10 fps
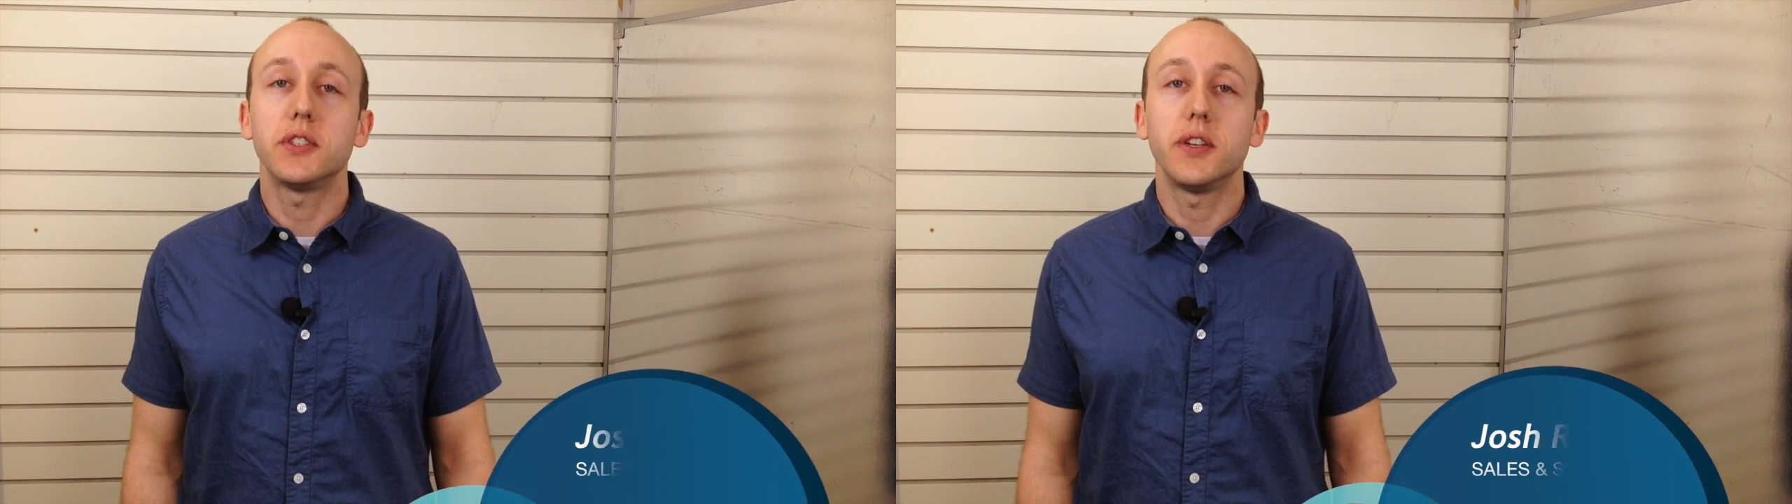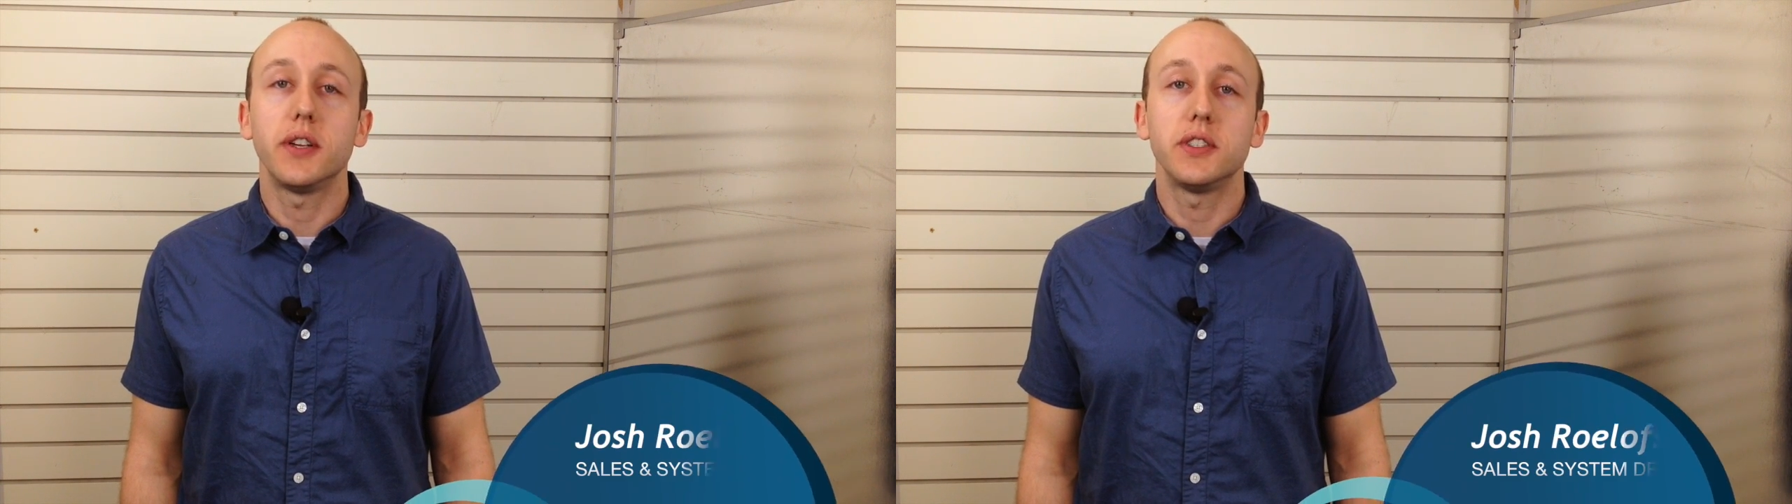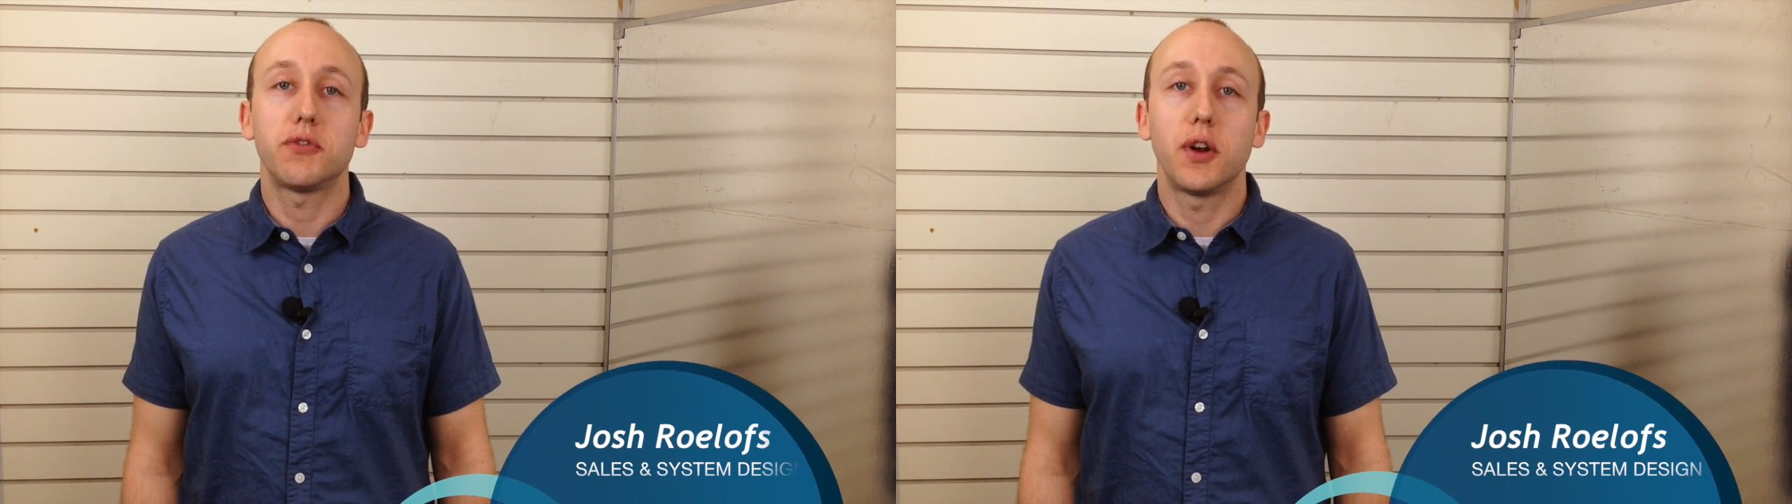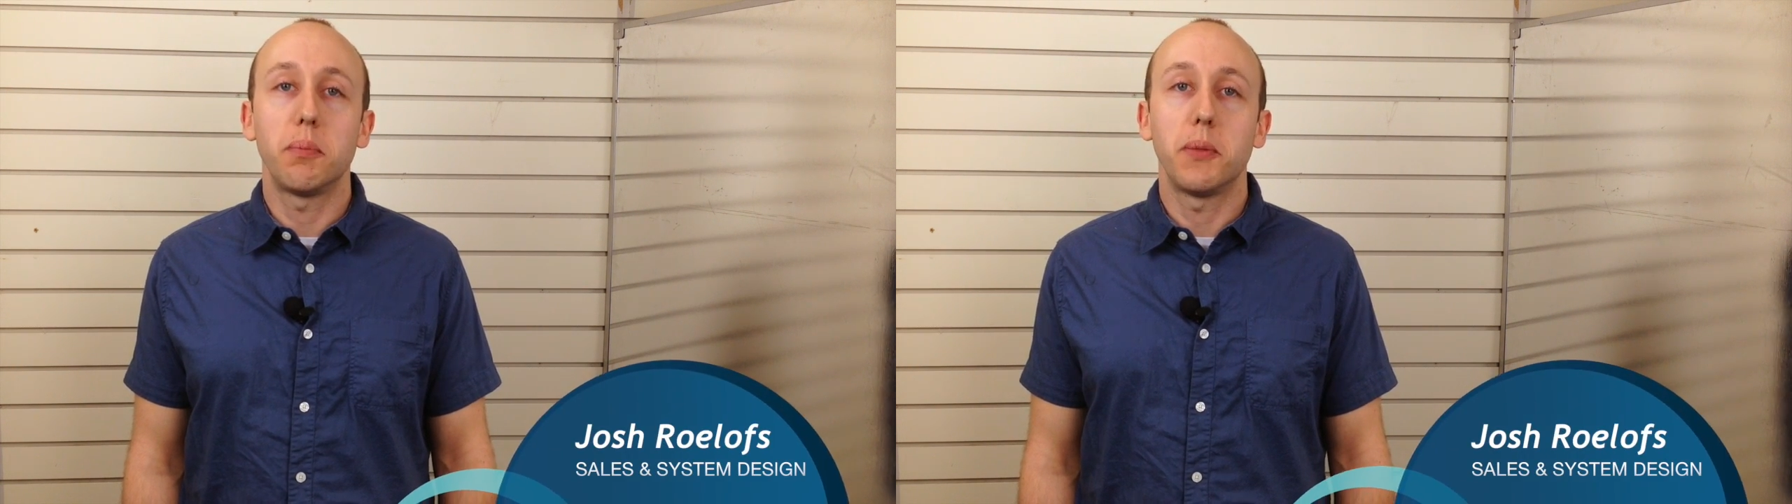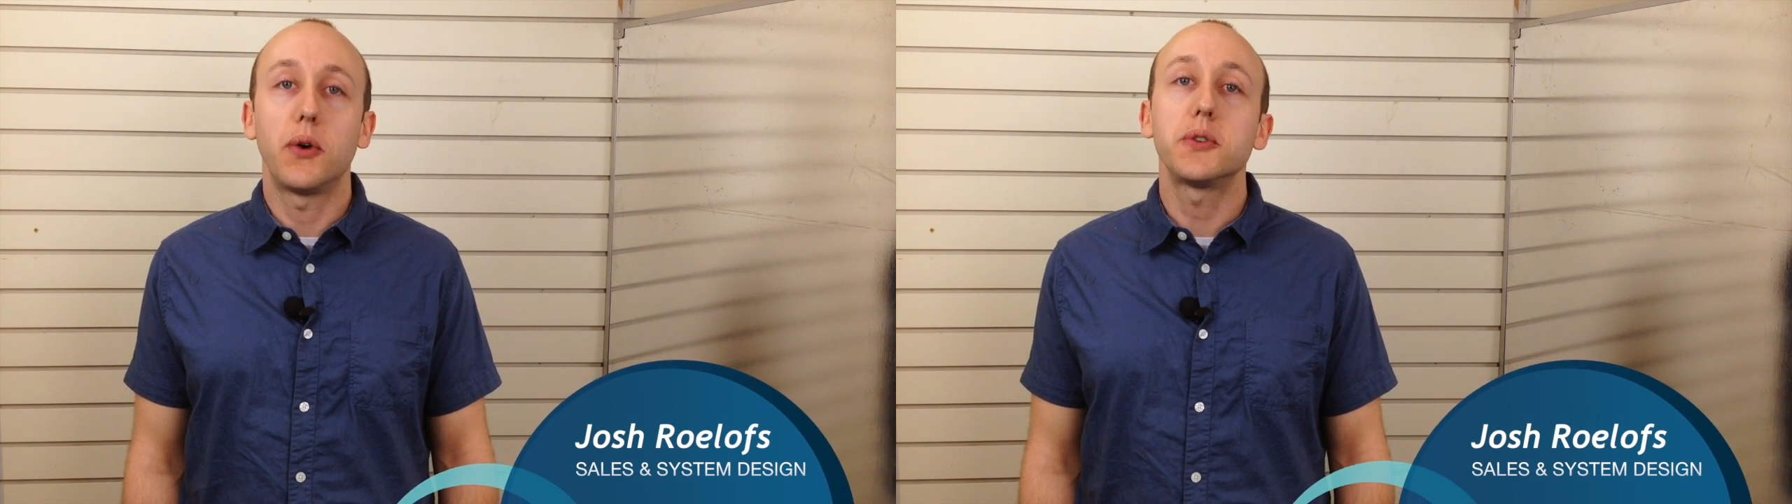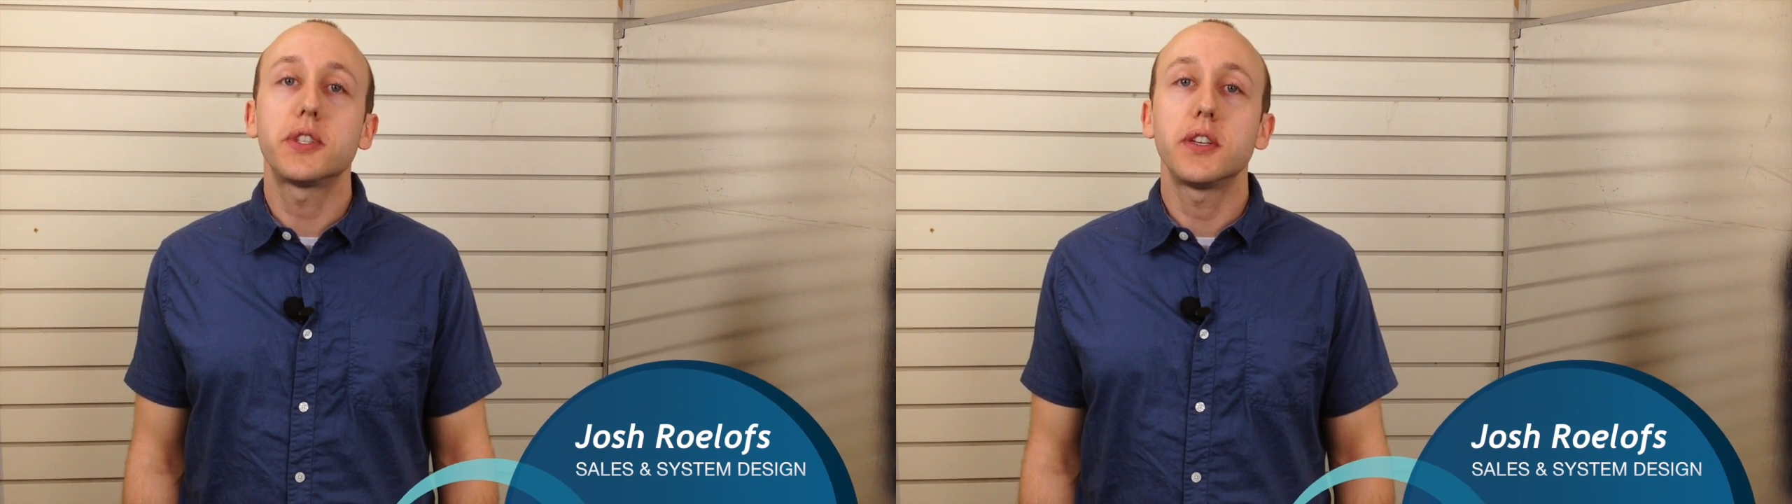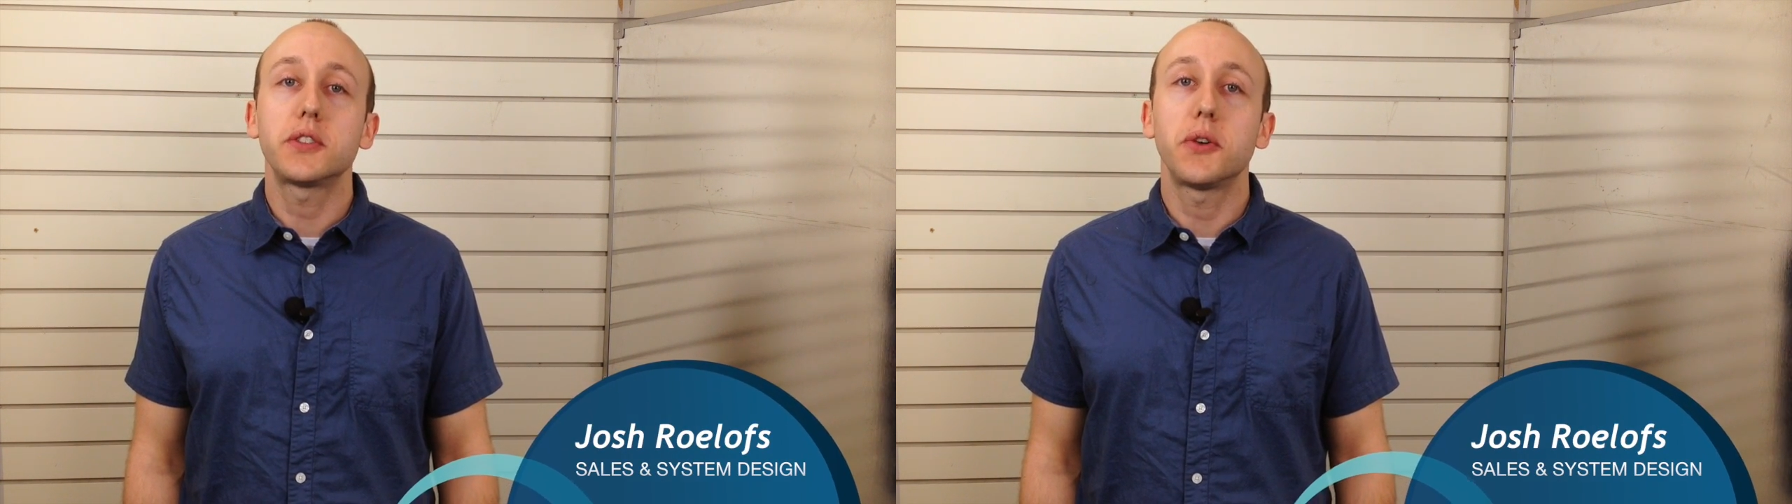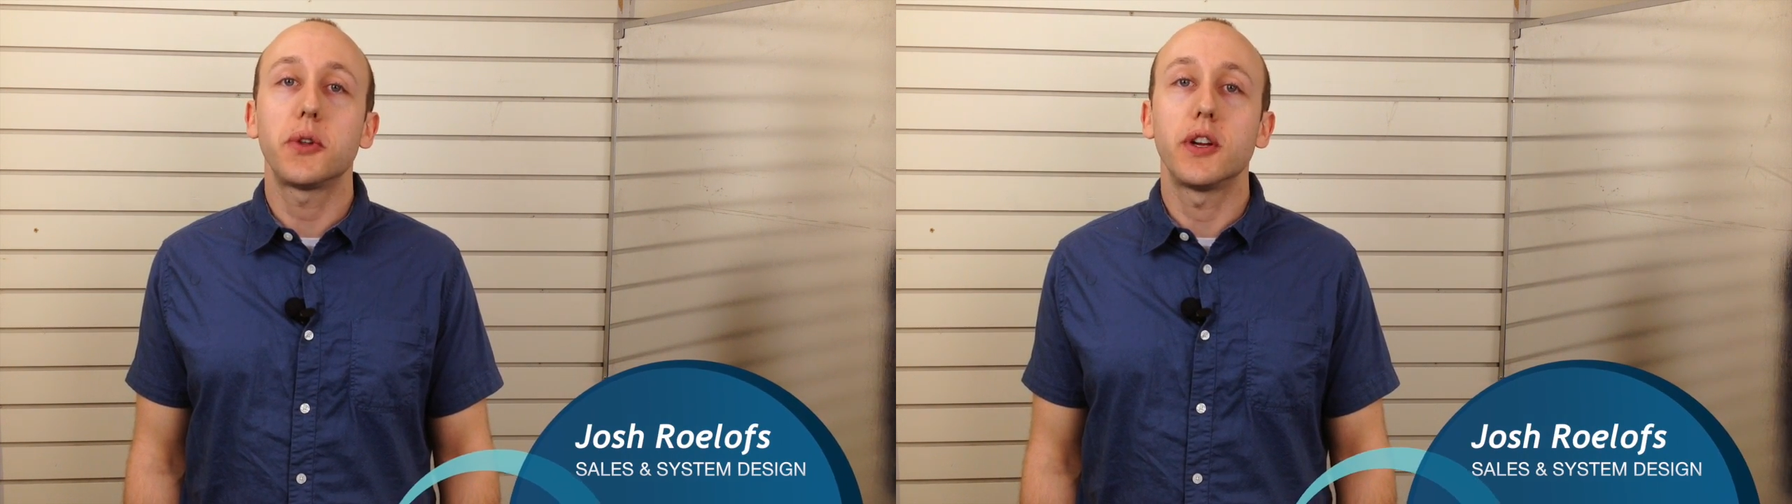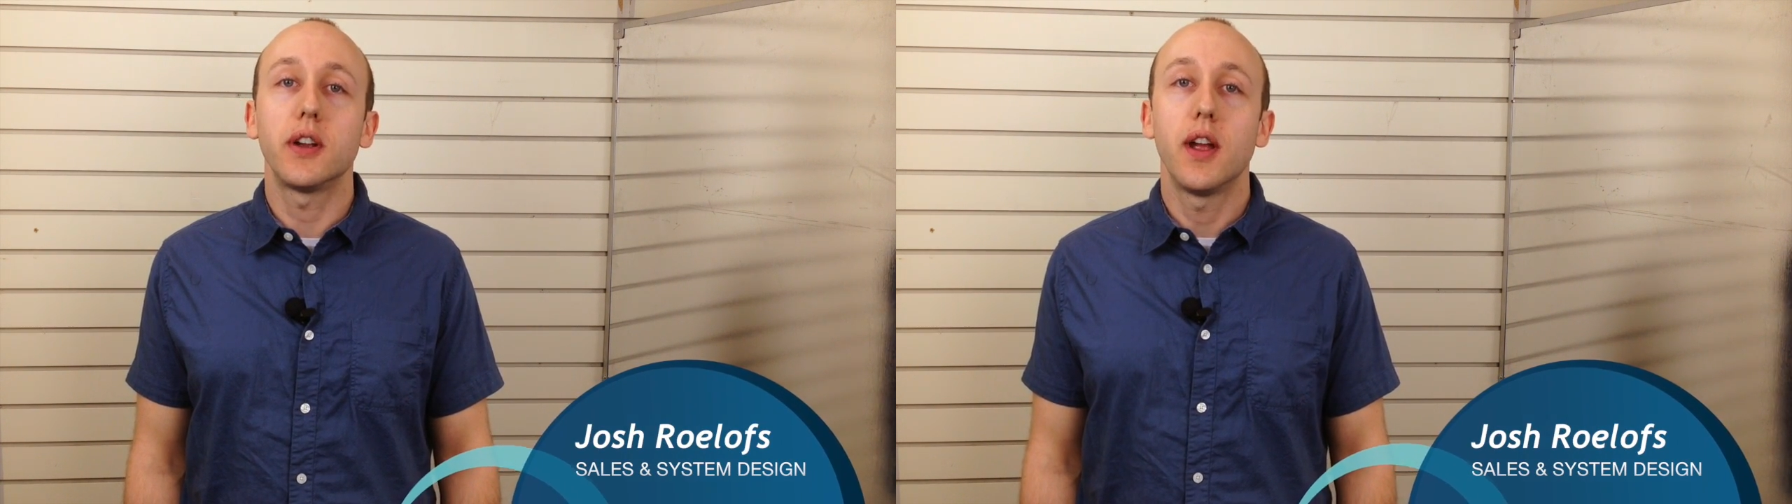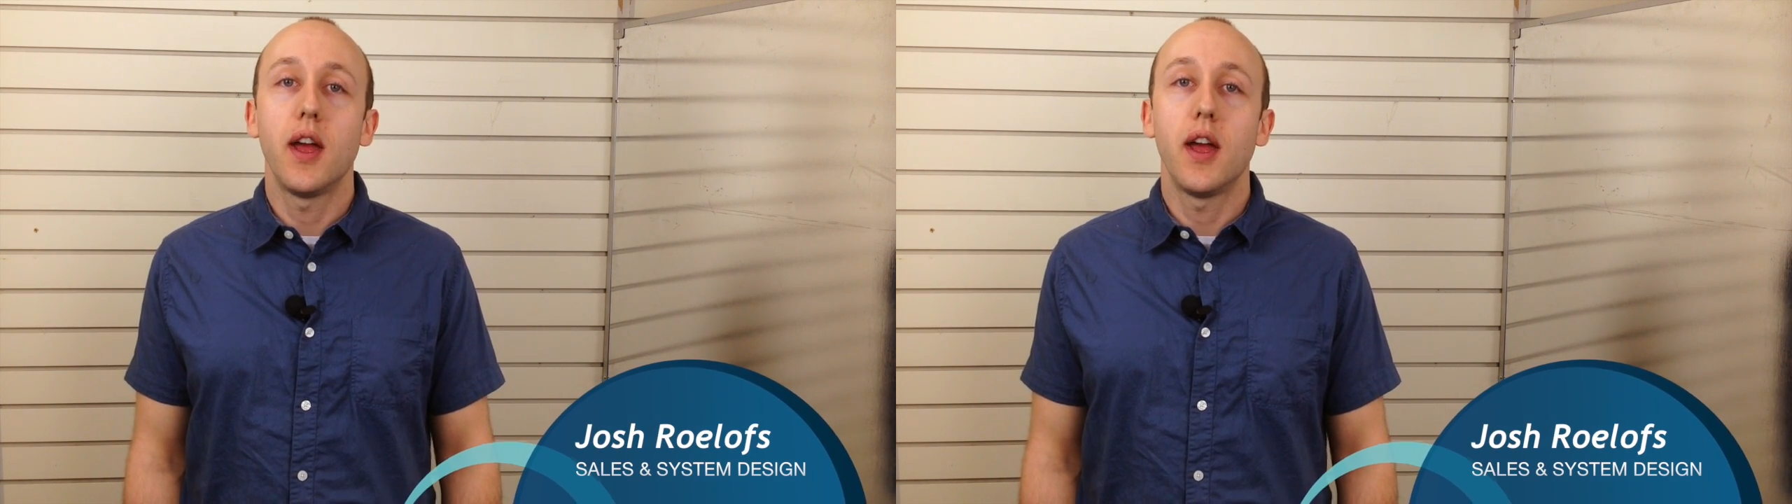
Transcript: series from Wholesale Solar.